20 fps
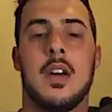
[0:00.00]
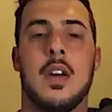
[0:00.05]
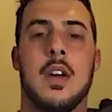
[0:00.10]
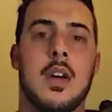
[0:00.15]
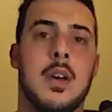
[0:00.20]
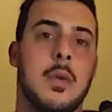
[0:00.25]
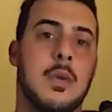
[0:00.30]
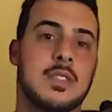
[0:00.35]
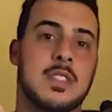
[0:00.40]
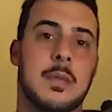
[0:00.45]

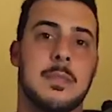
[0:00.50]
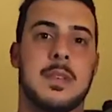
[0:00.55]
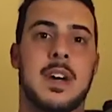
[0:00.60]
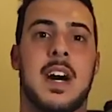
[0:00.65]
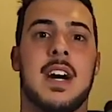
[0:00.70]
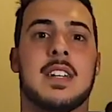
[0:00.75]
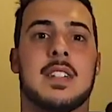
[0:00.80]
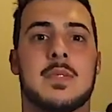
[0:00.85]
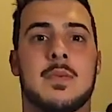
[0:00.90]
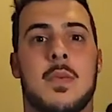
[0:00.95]
What's up,
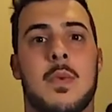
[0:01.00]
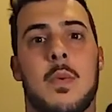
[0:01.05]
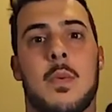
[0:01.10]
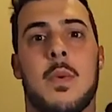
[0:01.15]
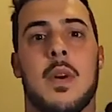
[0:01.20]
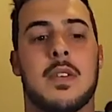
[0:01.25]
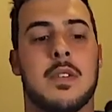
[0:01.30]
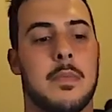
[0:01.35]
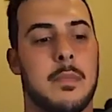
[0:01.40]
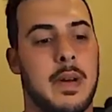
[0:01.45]
guys?
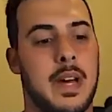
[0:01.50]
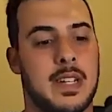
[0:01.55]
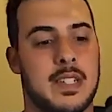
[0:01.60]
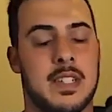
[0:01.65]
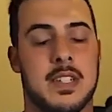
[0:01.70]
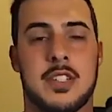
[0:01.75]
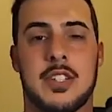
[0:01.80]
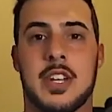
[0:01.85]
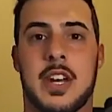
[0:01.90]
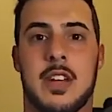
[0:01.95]
Welcome back to
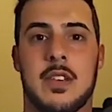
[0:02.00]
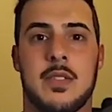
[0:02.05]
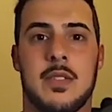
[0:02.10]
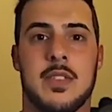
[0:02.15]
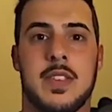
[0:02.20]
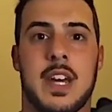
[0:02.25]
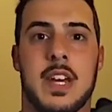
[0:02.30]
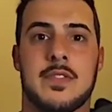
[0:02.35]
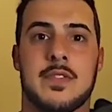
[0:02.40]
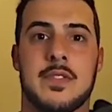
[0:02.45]
the channel.
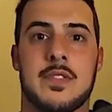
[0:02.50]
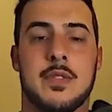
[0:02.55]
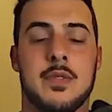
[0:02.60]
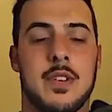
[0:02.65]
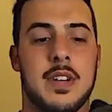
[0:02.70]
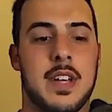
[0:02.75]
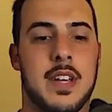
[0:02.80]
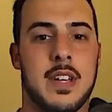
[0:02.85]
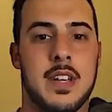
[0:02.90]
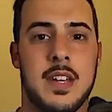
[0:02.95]
Thanks for
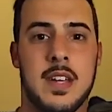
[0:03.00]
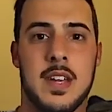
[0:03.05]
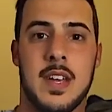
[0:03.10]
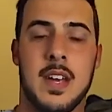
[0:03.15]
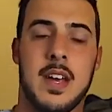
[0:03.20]
tuning in.